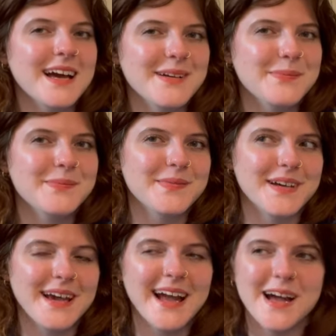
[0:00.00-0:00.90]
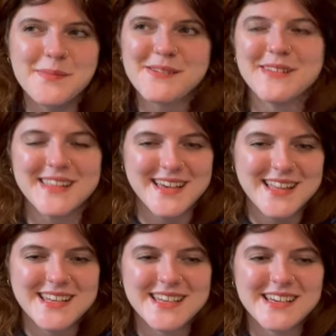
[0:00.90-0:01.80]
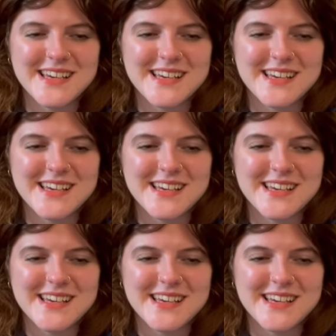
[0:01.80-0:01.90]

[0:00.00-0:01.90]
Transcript: I'm happy with it.